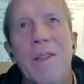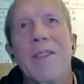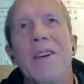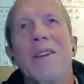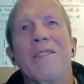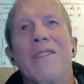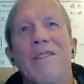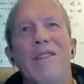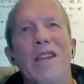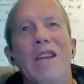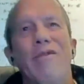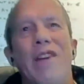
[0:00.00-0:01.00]
The,
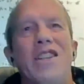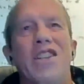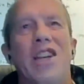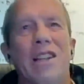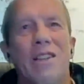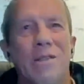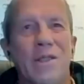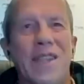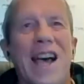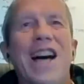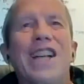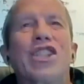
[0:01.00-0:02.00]
the
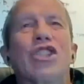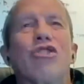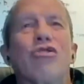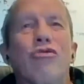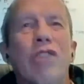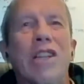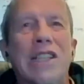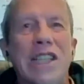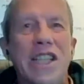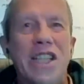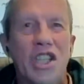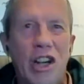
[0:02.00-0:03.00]
evangelicals are
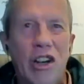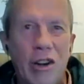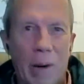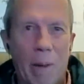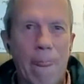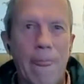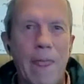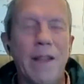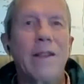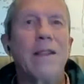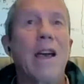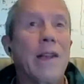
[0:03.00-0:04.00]
strictly Terran.
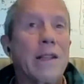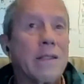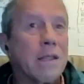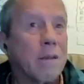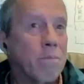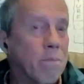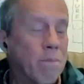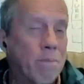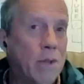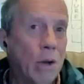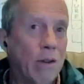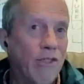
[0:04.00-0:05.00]
And now that's a,
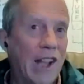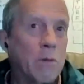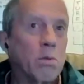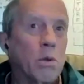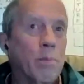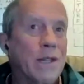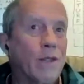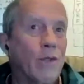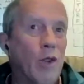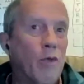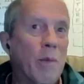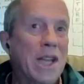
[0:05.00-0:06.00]
you know, valuable piece
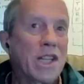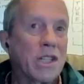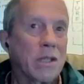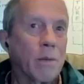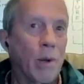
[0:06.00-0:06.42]
of information.